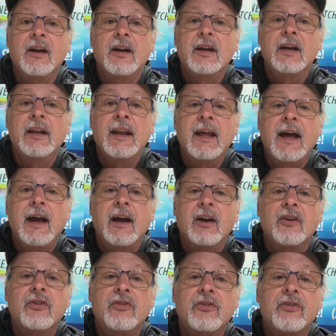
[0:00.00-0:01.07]

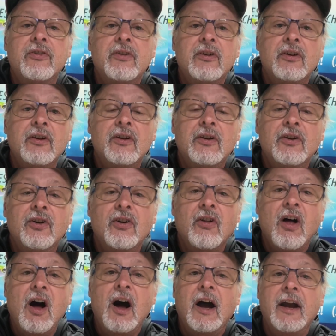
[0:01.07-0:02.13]
connects your
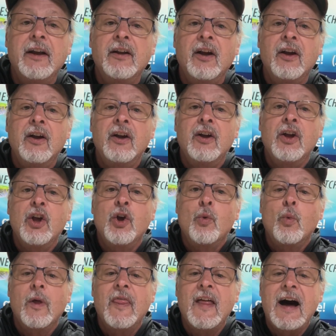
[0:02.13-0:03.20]
line
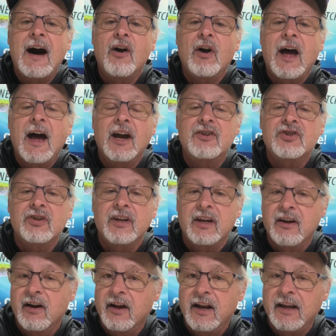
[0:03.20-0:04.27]
without actually
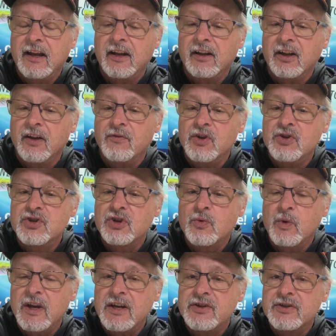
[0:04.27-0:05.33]
cutting it. If you
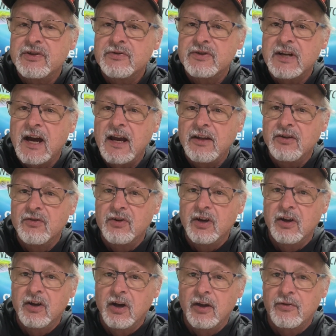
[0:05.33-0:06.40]
squeeze too tight, you
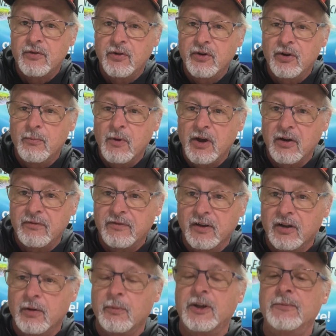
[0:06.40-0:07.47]
can cut through your
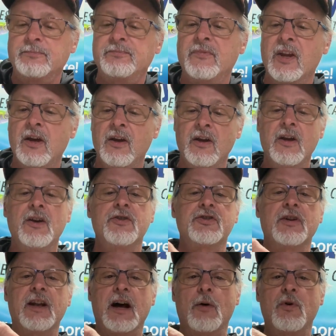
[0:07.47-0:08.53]
monofilament. So
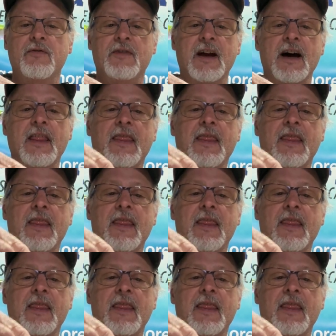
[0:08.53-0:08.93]
now we've got